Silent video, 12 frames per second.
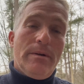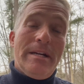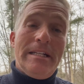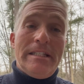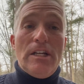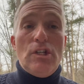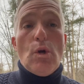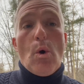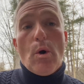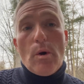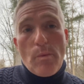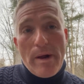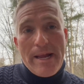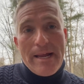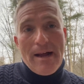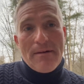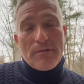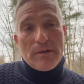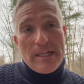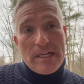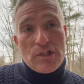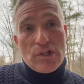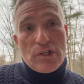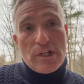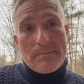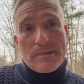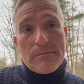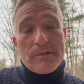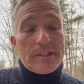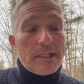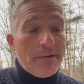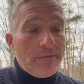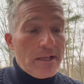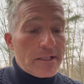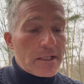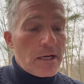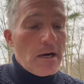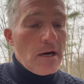and it's a doorway of relationship to receive this